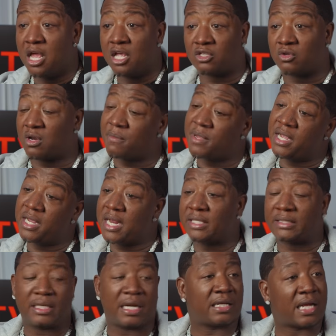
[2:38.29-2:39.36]
So when I'm hearing they
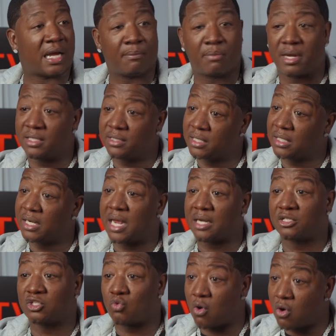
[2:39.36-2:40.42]
shit, I like, boy, this nigga got a
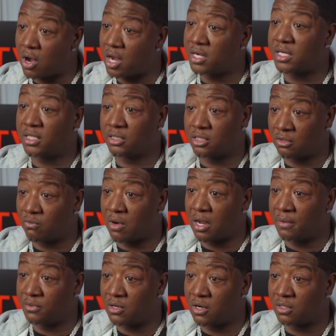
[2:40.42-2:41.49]
squad of niggas can
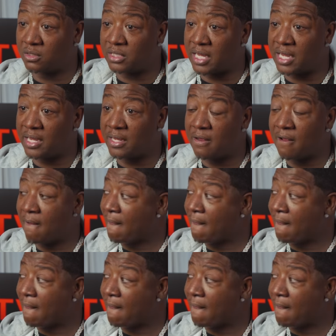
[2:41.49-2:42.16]
rap. You know what I'm saying?